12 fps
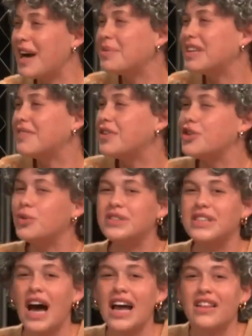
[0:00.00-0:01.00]
I believe a new
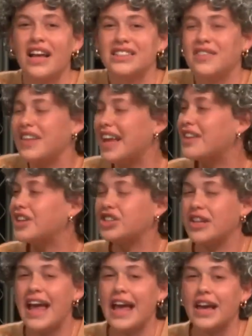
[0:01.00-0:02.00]
dialect of the
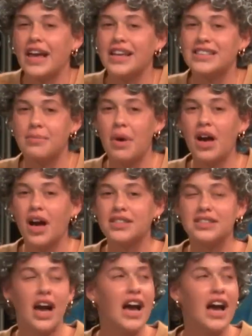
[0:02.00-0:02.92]
English lang is among us.